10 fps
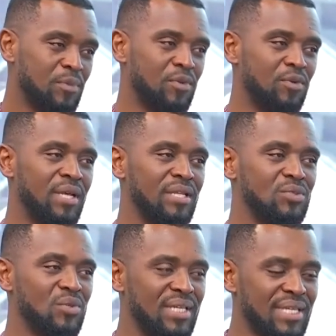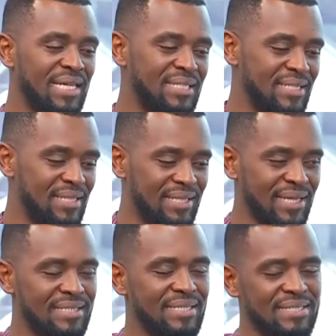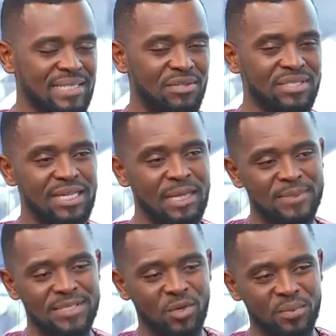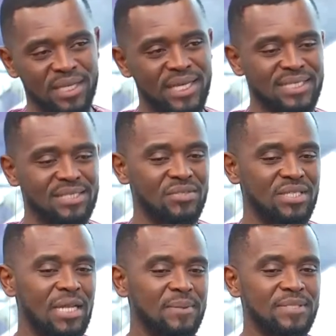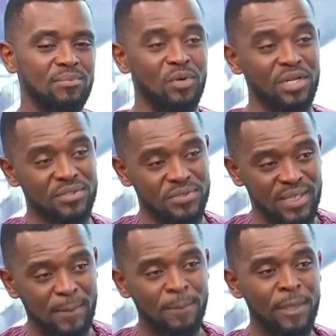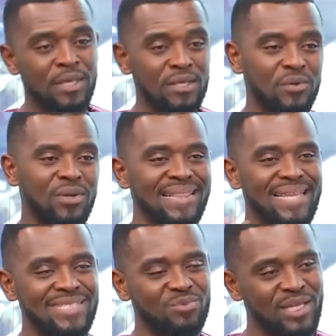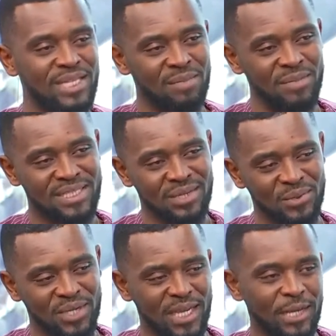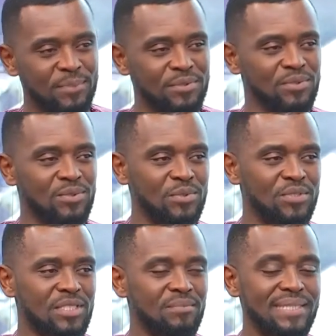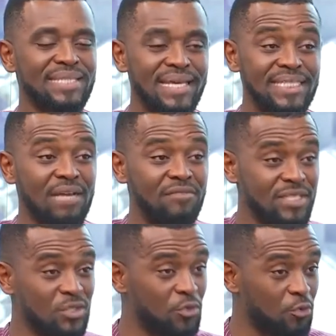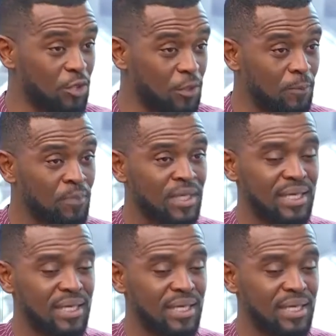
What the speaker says: And so in that sense, there was a lapse in communication, there was a lapse in monitoring, and that's where the numbers are going up. You see, but HIV is still real.